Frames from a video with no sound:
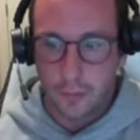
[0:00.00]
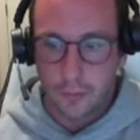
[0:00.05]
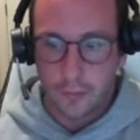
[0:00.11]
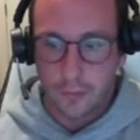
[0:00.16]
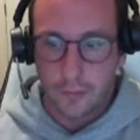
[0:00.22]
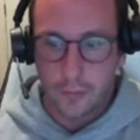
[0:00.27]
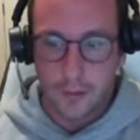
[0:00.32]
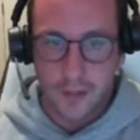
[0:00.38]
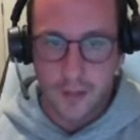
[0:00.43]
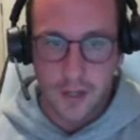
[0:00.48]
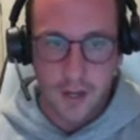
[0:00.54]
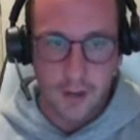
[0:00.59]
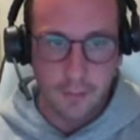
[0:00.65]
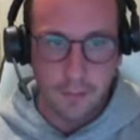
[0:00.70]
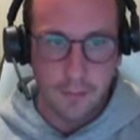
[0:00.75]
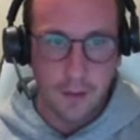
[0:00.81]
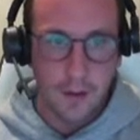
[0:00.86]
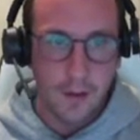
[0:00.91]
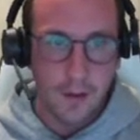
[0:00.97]
for the first
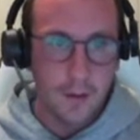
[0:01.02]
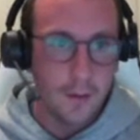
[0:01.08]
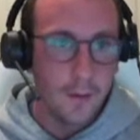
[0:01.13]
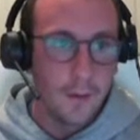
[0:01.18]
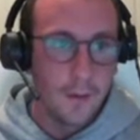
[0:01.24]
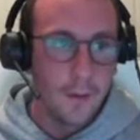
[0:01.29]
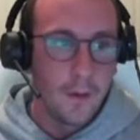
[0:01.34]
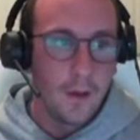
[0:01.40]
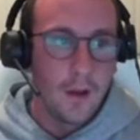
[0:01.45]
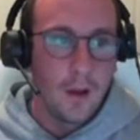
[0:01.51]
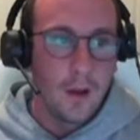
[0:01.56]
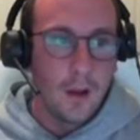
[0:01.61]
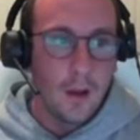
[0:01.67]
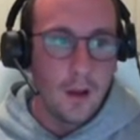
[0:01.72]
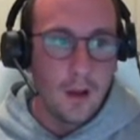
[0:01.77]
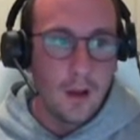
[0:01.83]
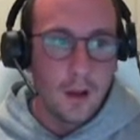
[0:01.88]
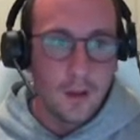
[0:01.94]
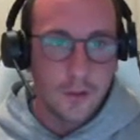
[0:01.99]
time.
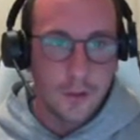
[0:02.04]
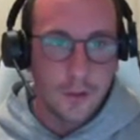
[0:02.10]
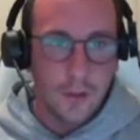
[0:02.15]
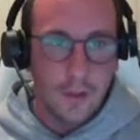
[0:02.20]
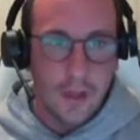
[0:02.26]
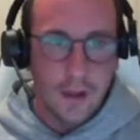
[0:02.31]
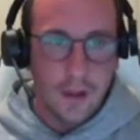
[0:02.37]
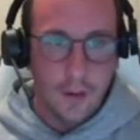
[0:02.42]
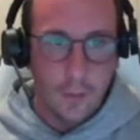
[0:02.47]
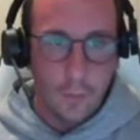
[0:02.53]
So then